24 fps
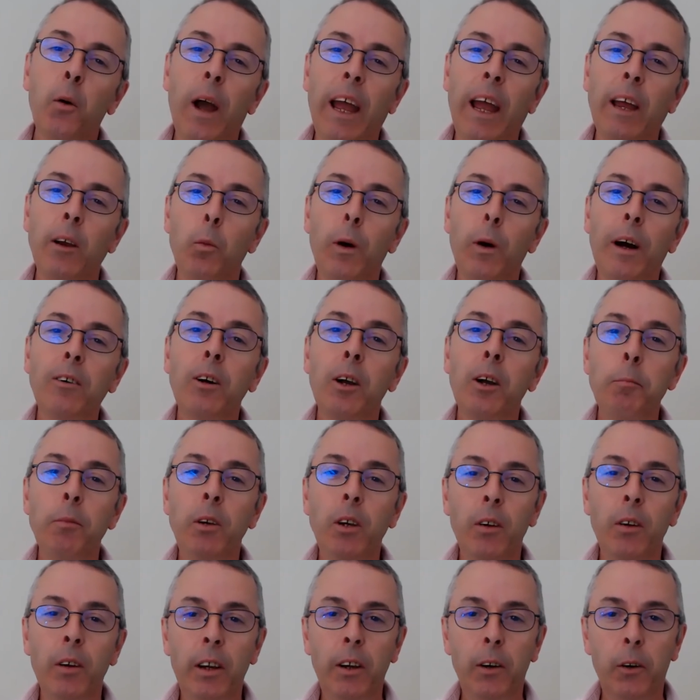and welcome
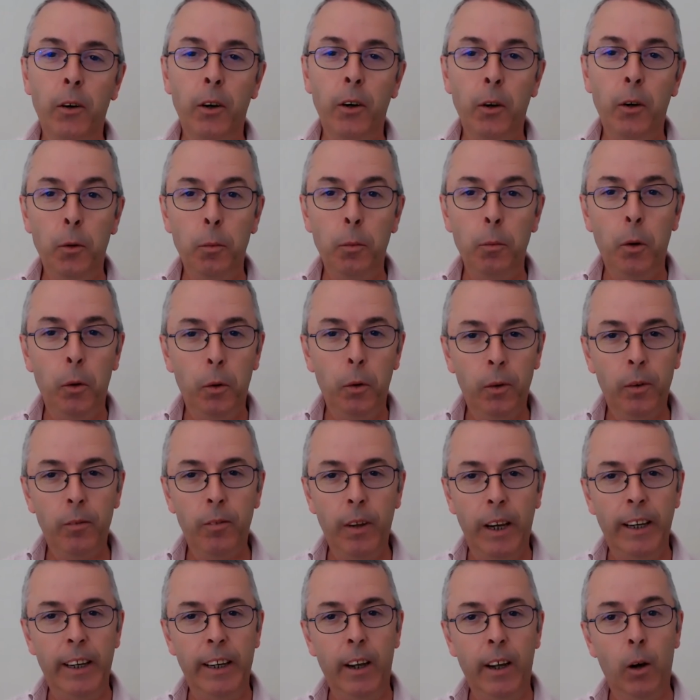to your new moon
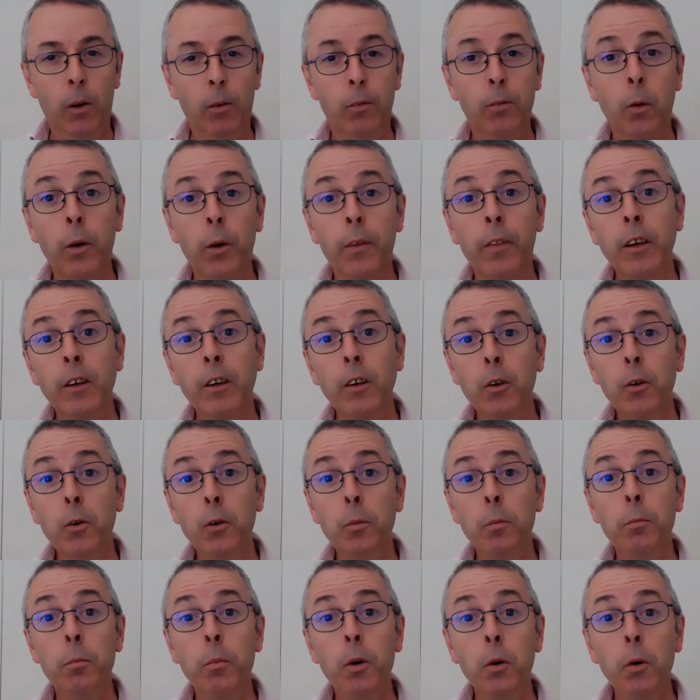video for the new
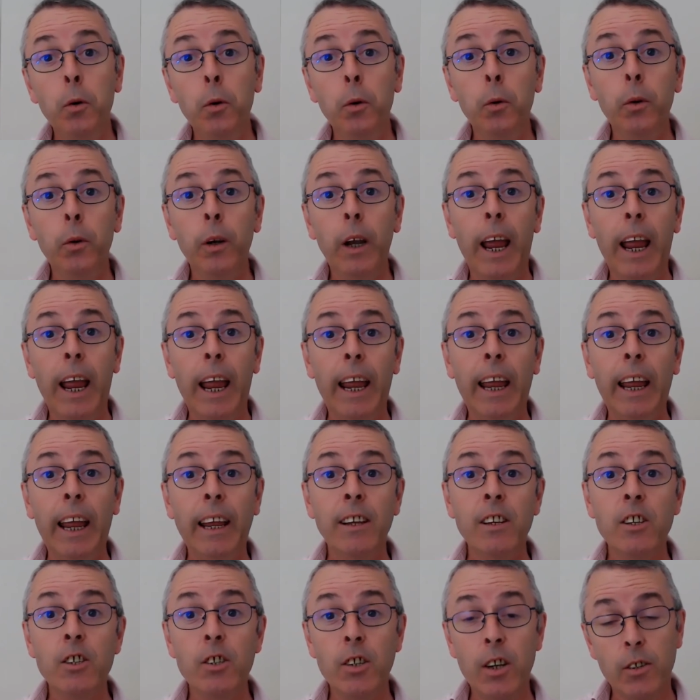moon
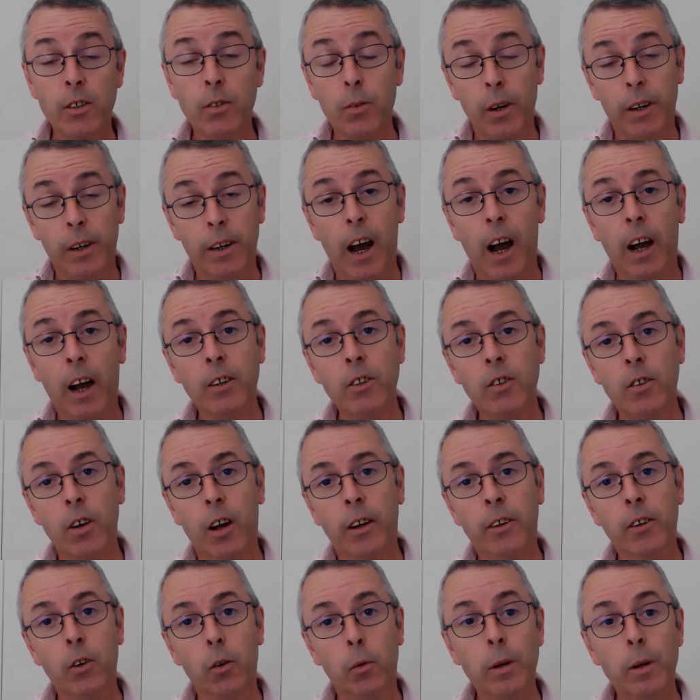in Chitra
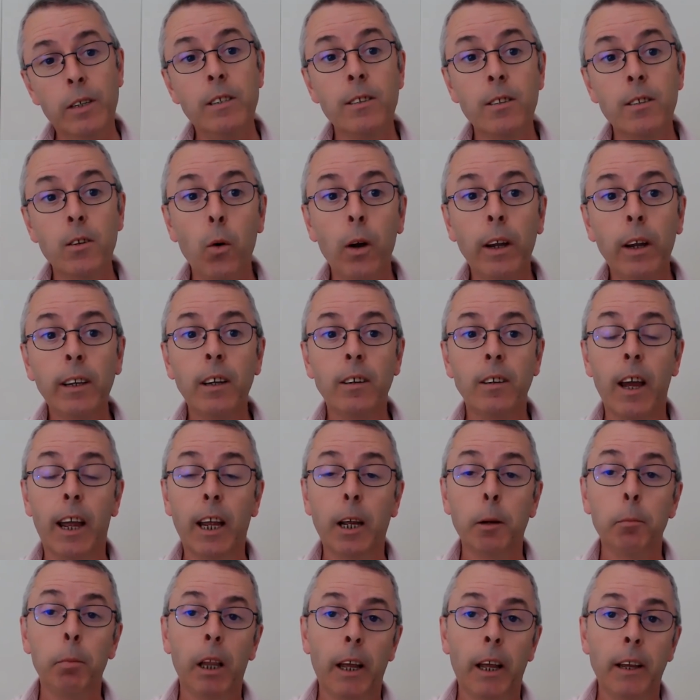Nakshatra, which is going to
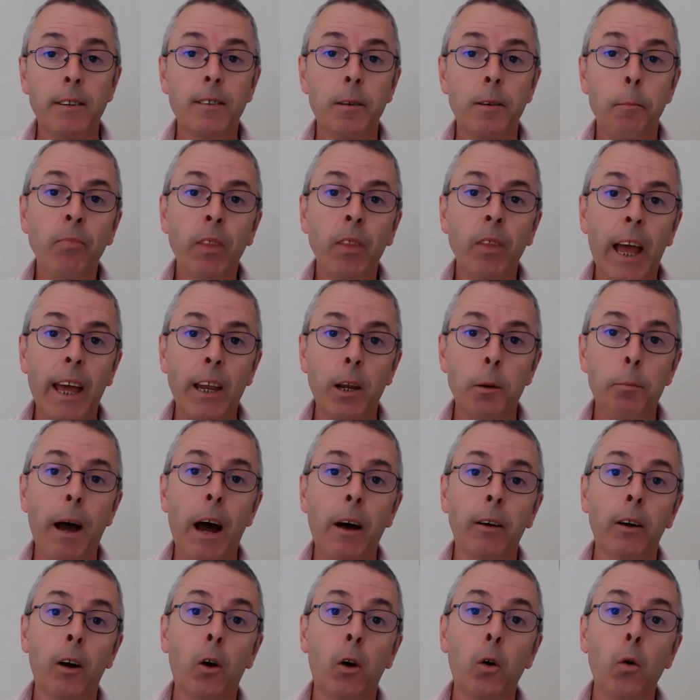take place at
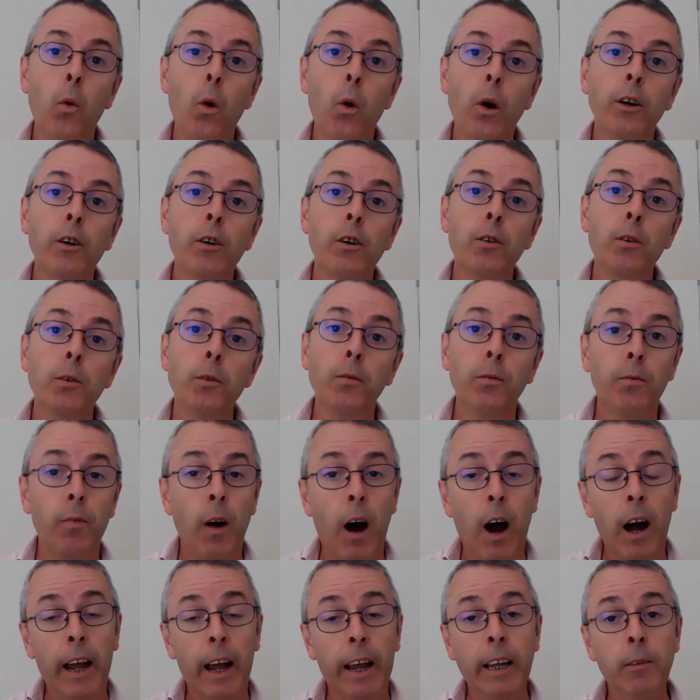about
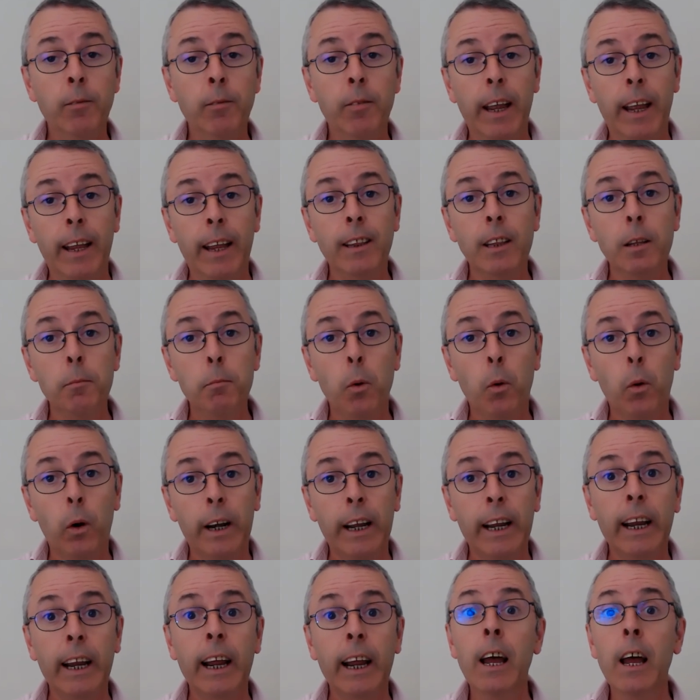4:45 in the
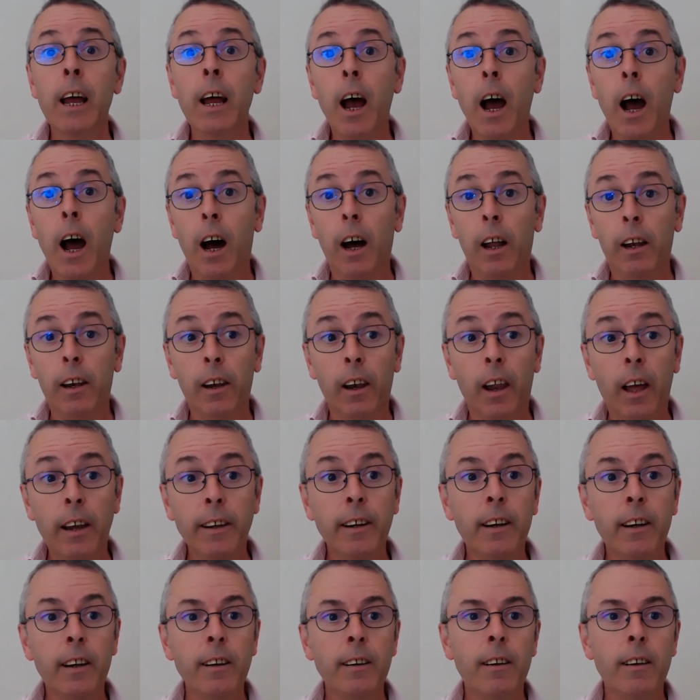morning,
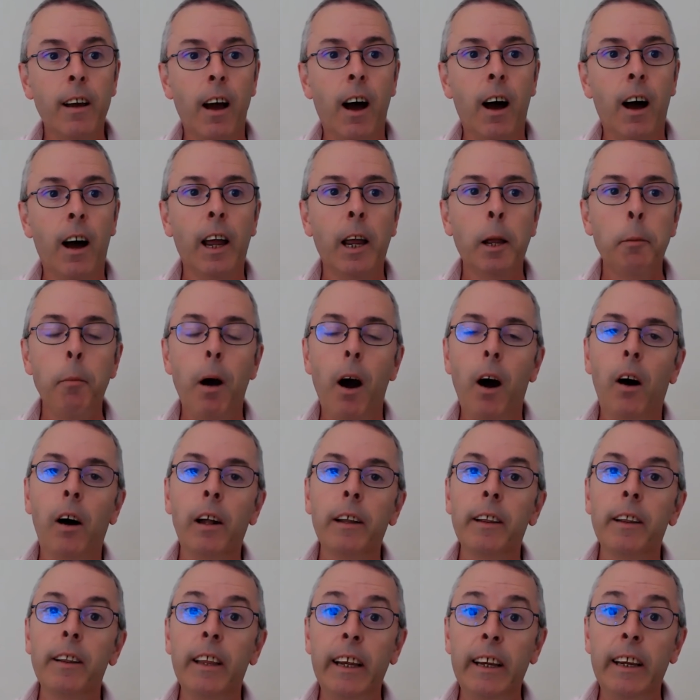London time
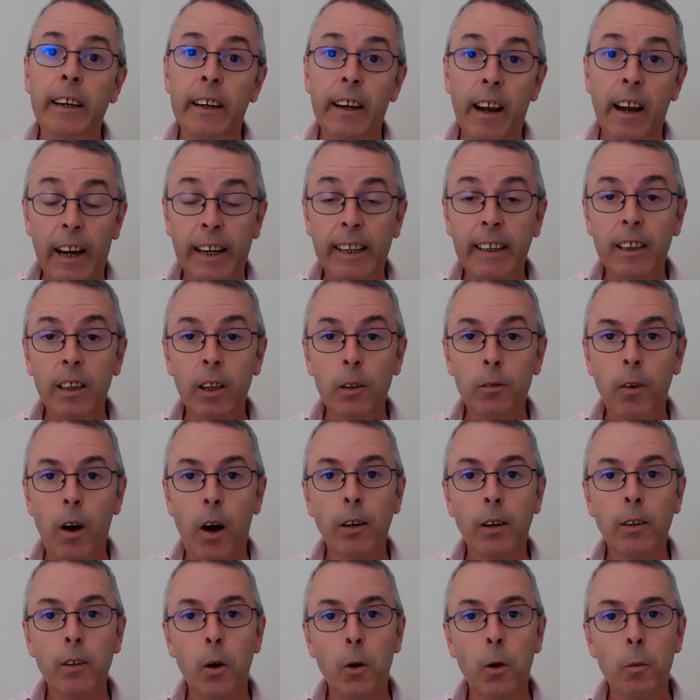on the 9th of
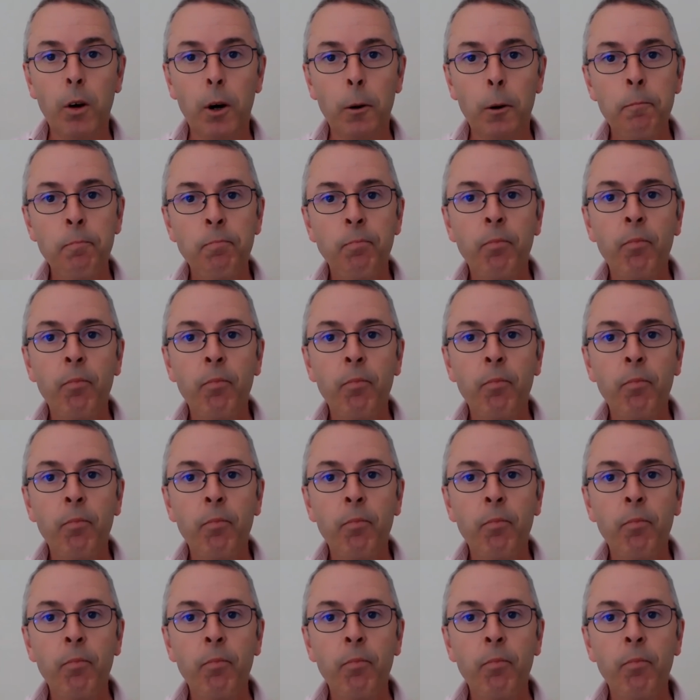October.